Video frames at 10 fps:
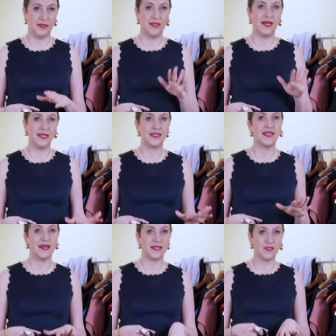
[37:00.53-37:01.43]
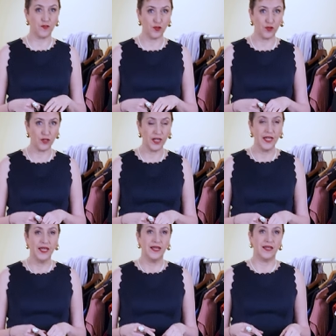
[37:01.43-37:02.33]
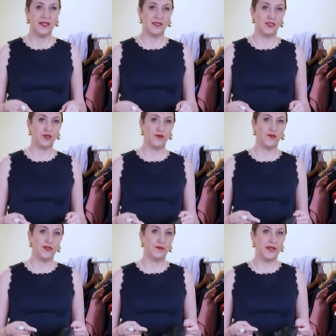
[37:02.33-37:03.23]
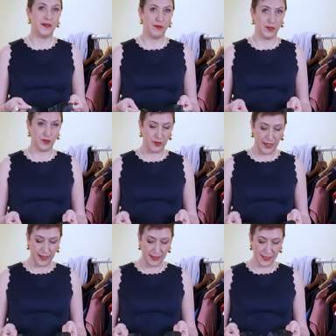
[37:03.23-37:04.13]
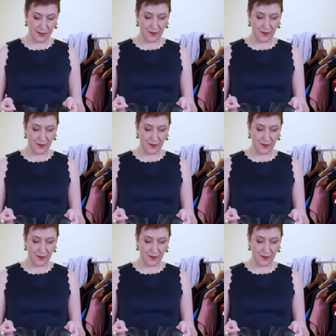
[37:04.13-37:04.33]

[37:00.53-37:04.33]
nice dance floor. And so we will be able to dance.